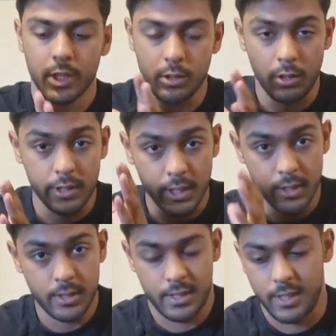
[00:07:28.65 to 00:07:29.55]
So on
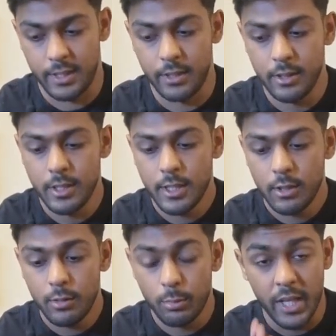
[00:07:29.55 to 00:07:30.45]
this side,
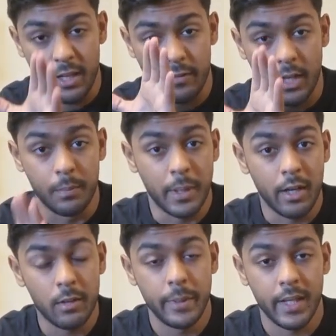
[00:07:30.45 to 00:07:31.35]
we have our
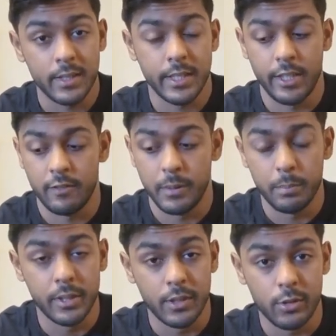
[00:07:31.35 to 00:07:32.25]
power banks that have
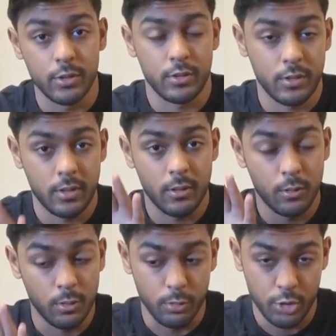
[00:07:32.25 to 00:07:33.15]
been purchased
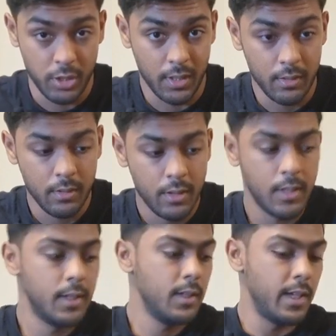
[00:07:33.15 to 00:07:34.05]
through Shein.
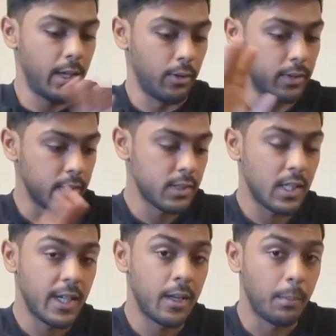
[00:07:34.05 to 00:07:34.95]
And on this
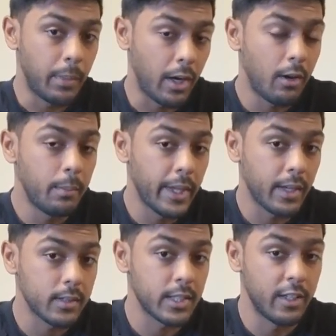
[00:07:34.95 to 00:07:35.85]
side, power
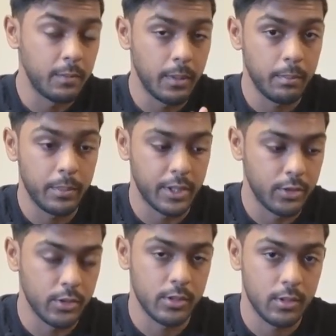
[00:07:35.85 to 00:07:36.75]
banks that have been
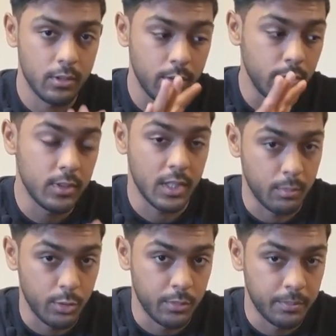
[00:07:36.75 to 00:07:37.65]
purchased through
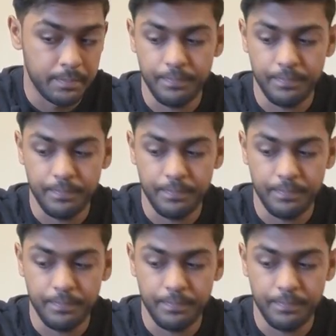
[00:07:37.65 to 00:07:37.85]
Temu.